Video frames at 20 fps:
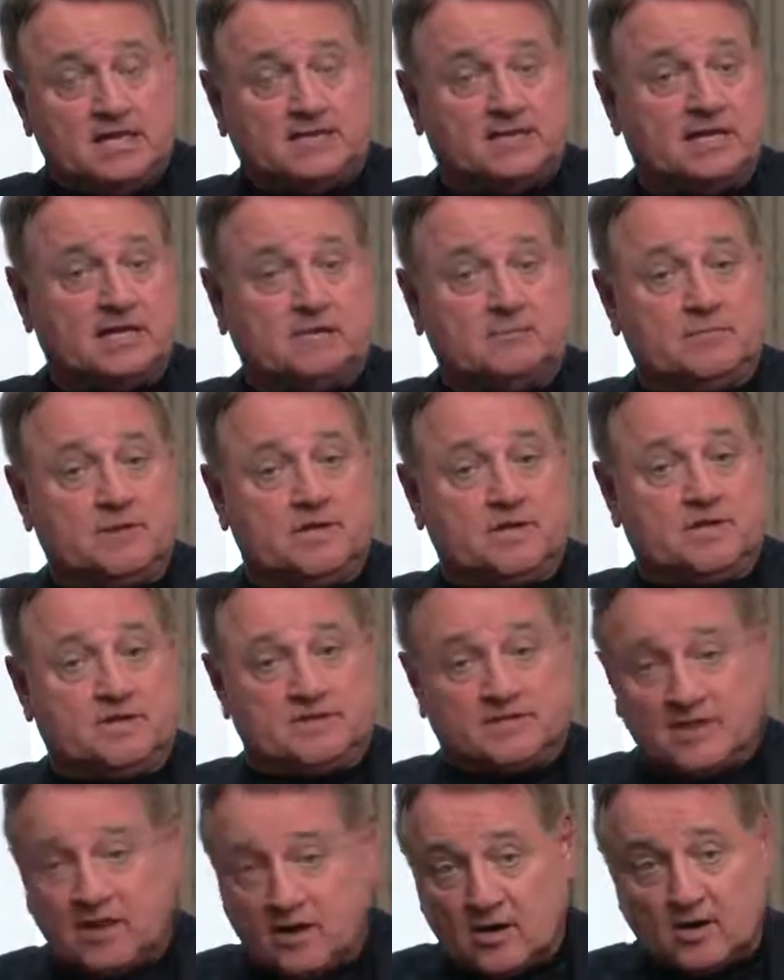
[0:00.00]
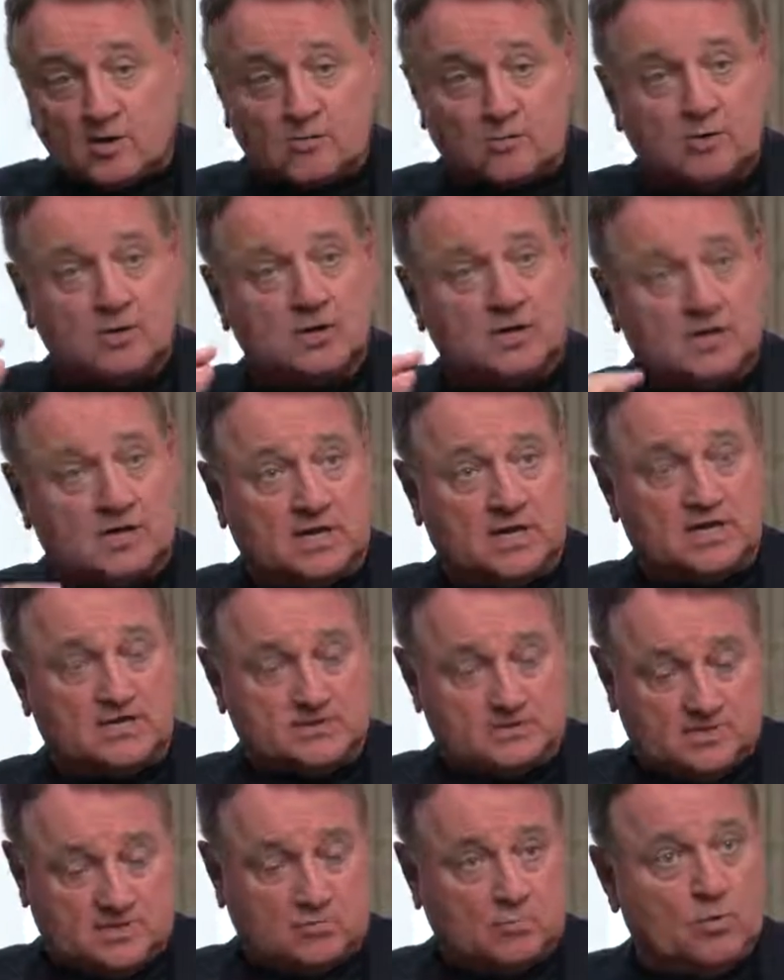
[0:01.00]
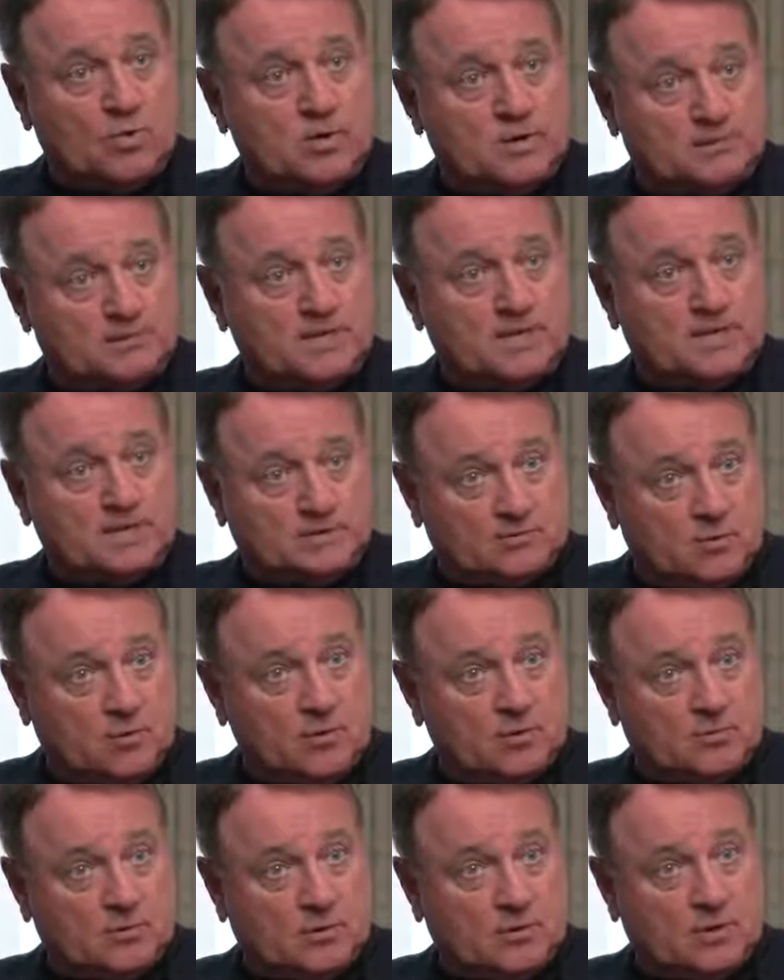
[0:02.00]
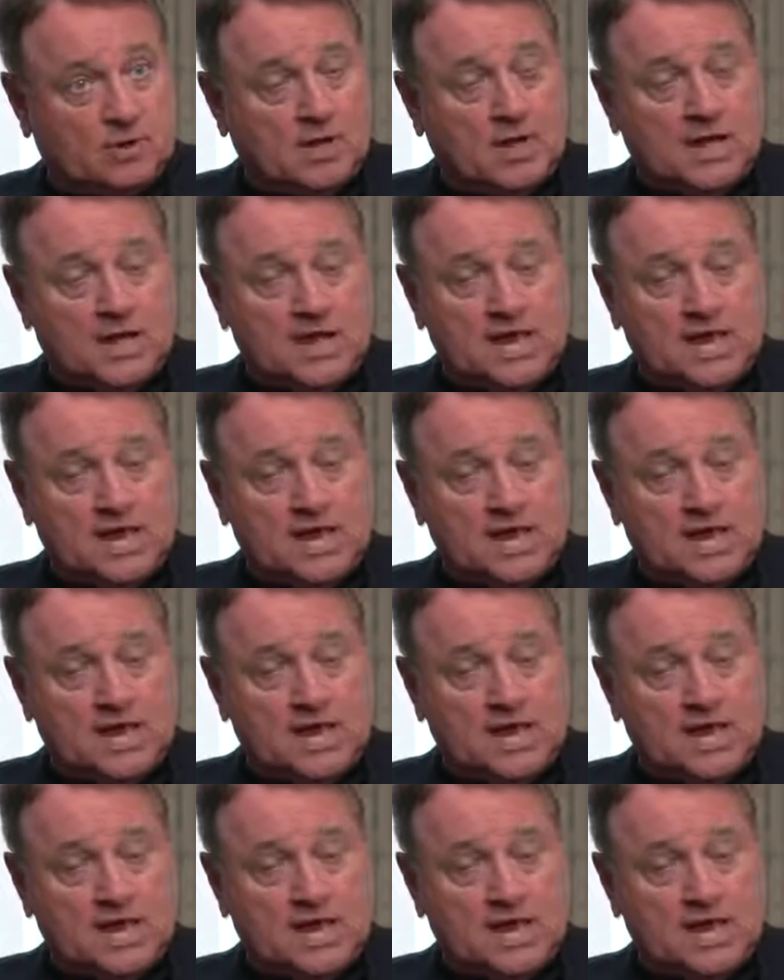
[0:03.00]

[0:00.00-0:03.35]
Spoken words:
10 being terrible and less than 1 being normal.